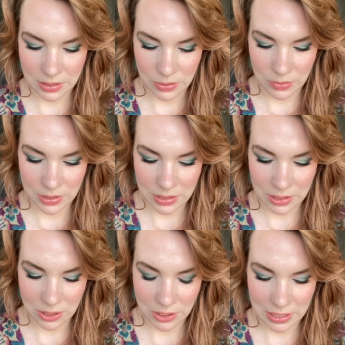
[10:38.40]
use
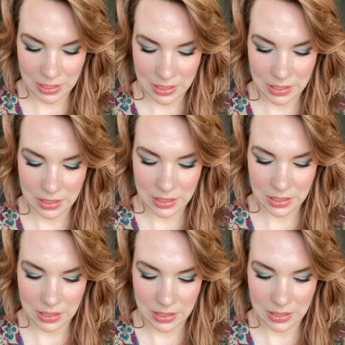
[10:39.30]
this shade
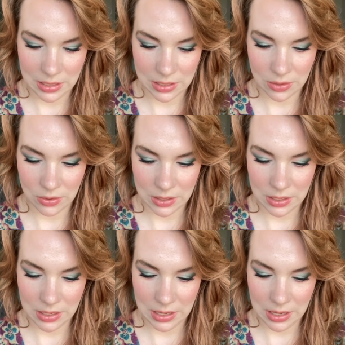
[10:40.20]
in this look
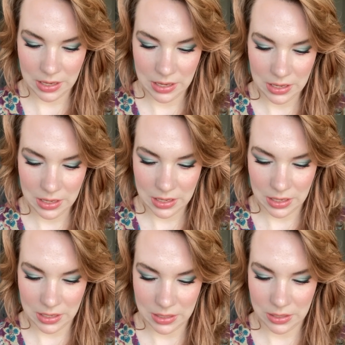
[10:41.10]
today.
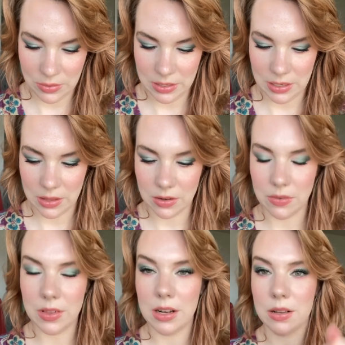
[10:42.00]
I didn't use either
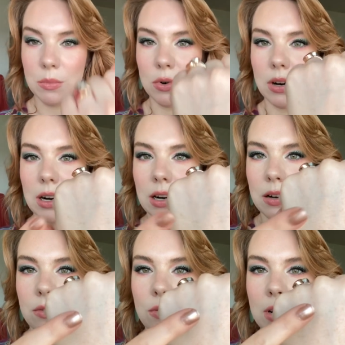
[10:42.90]
of these more kind
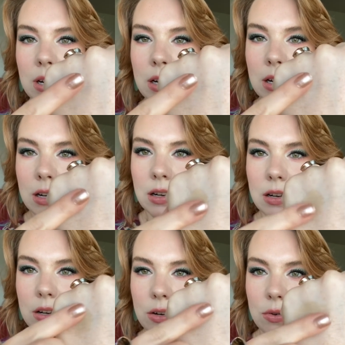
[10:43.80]
of
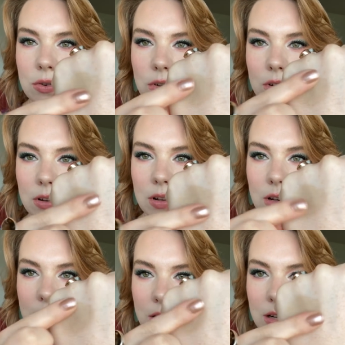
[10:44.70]

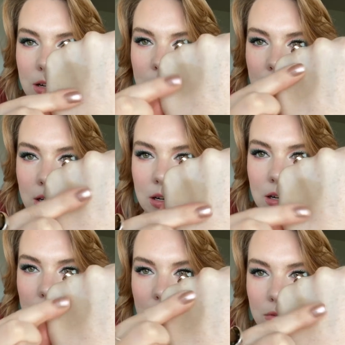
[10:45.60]
neutral,
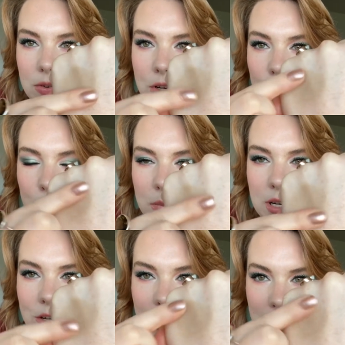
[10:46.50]
kind of
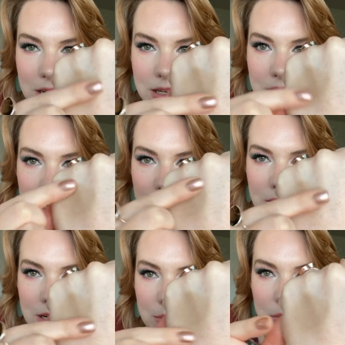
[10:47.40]
taupey shades
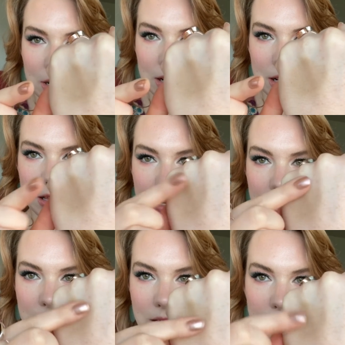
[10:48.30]
but I think
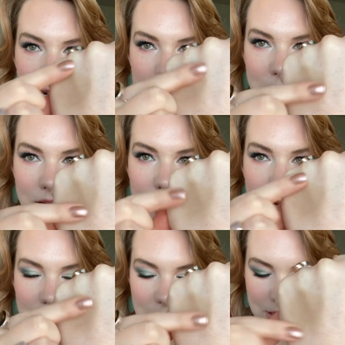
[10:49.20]
these are actually
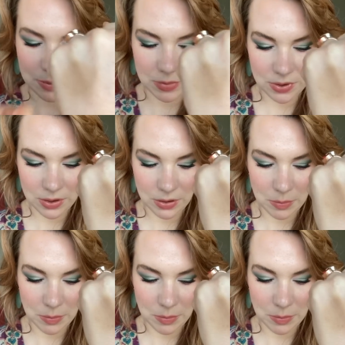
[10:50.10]
quite exceptional